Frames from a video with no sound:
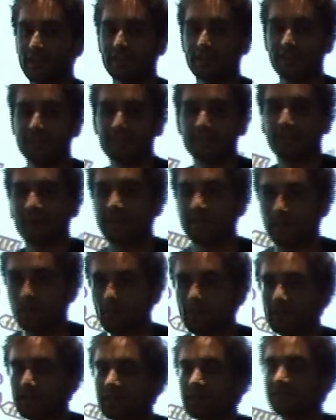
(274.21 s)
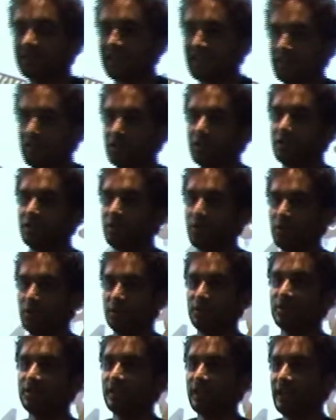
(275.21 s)
So this meant that we could continue to
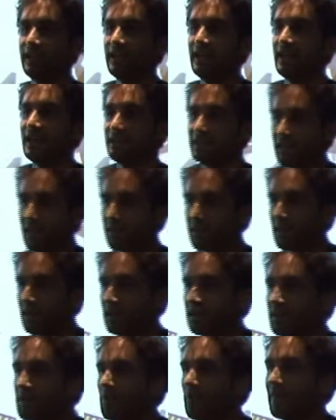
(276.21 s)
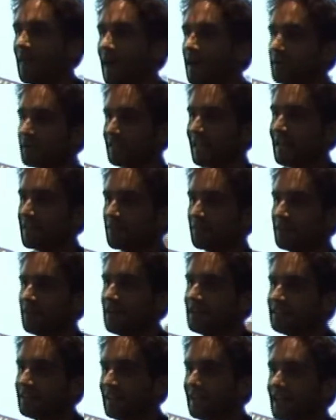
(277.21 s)
use JIRA without
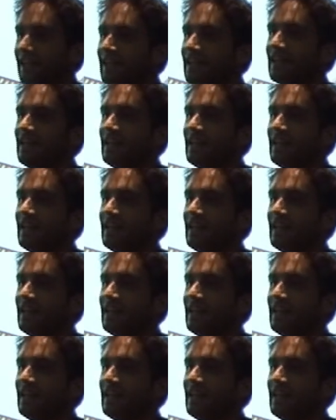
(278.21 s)
sacrificing